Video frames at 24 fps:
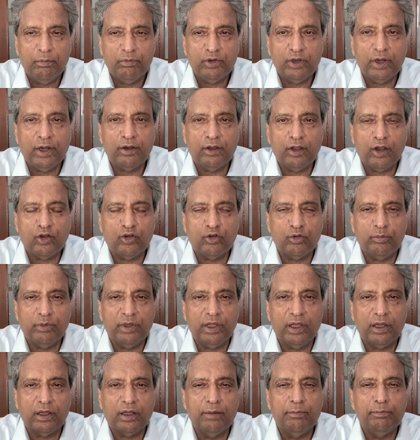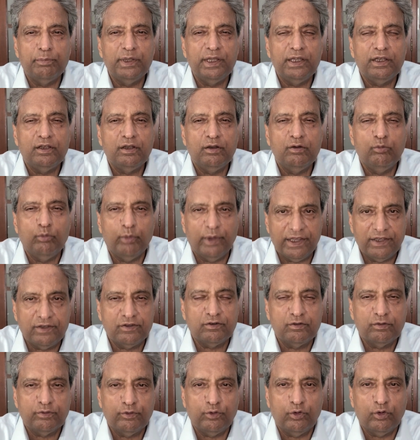turned out to be a complete
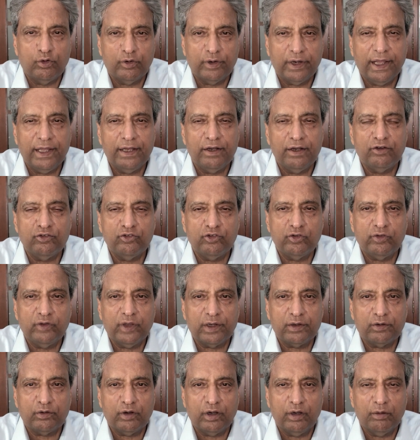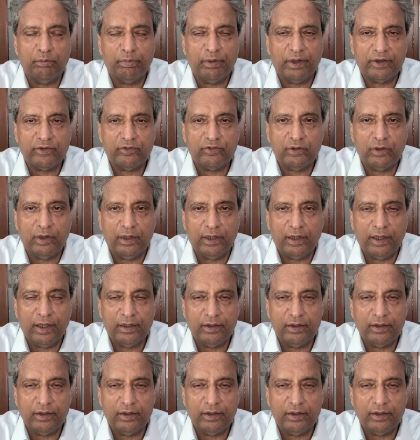waste for energy sector in Pakistan,